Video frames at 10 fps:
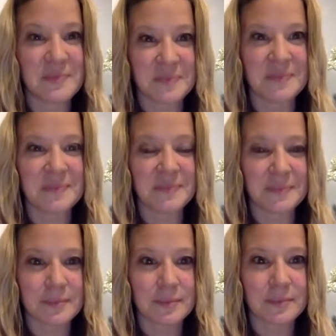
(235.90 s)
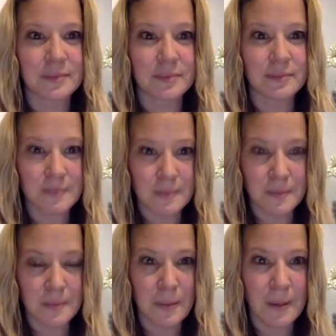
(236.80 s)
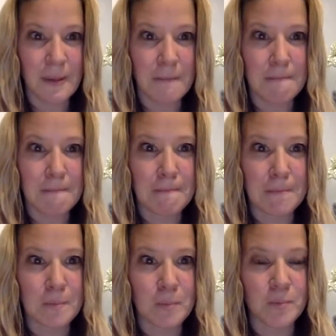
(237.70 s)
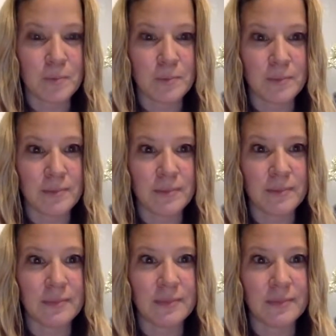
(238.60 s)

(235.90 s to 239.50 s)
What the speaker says: (not speaking)